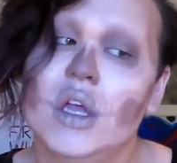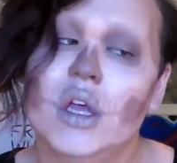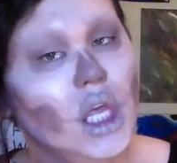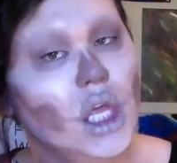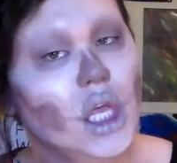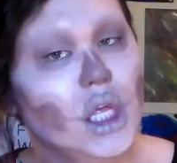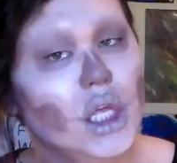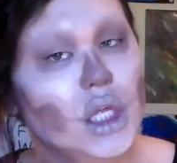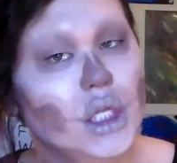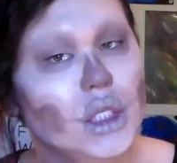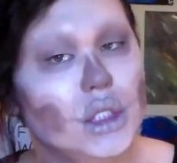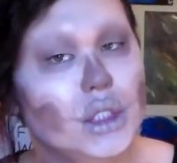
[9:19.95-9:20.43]

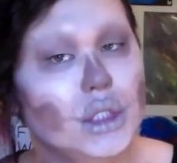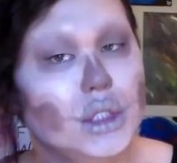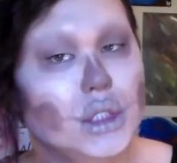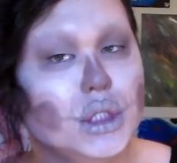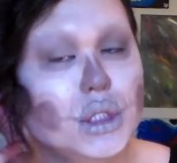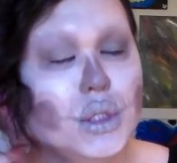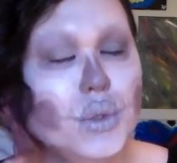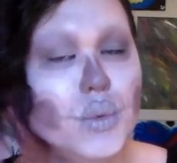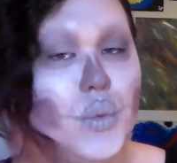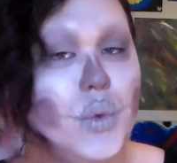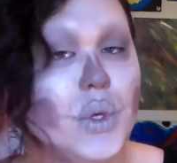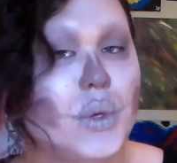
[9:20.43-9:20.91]
and
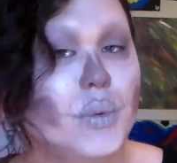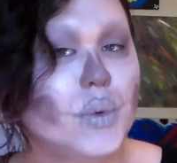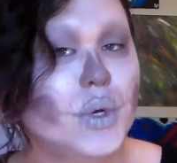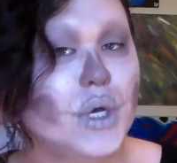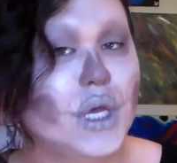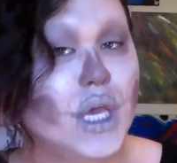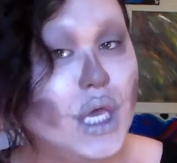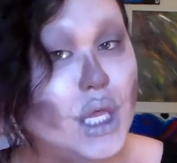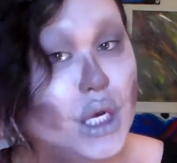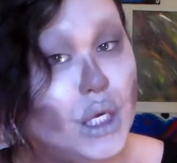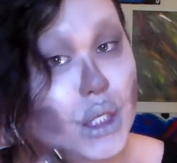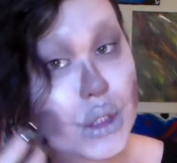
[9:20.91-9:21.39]
we will
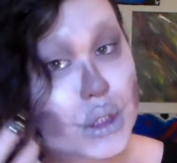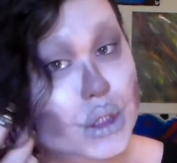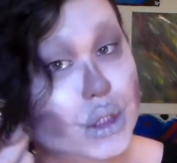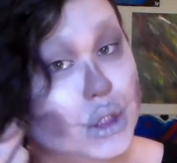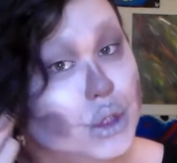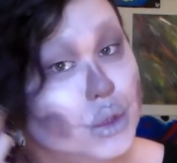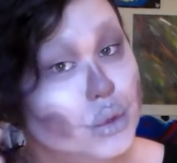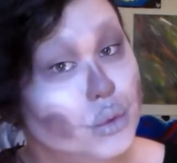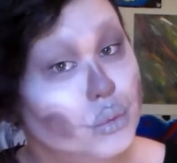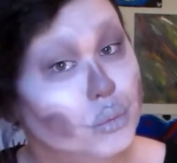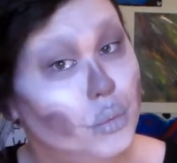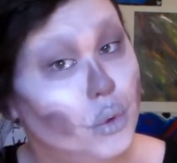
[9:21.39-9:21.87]
get
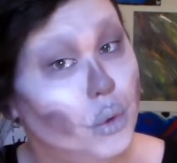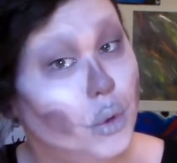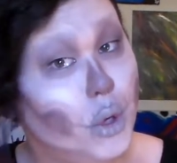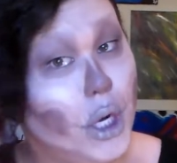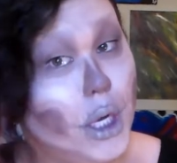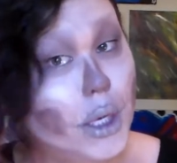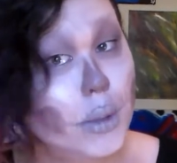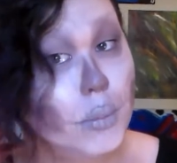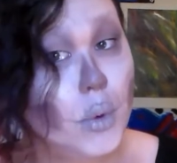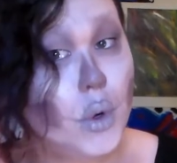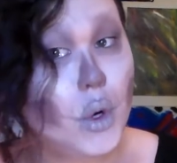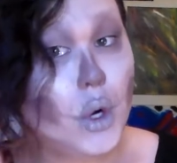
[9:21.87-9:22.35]
into more
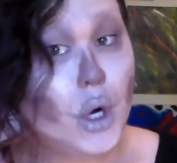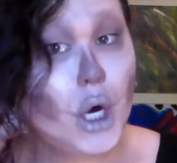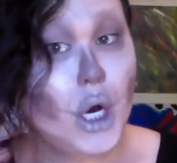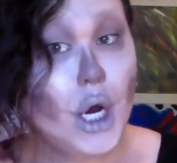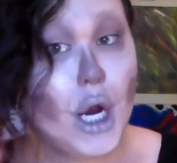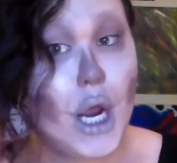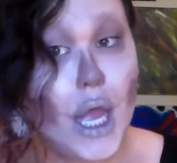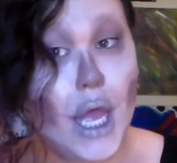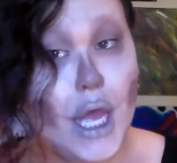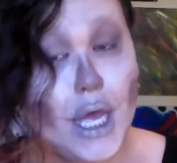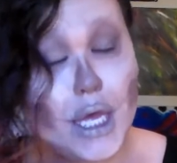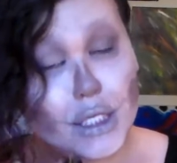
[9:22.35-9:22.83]
and more
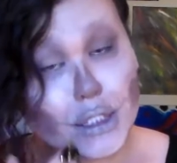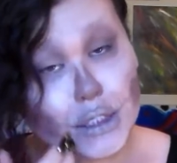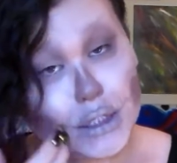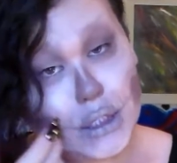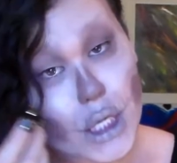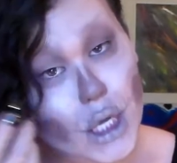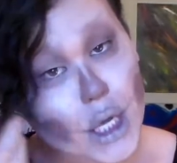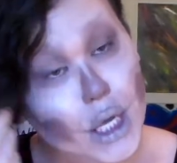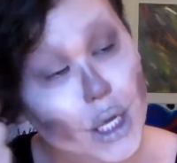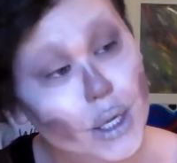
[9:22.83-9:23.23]
as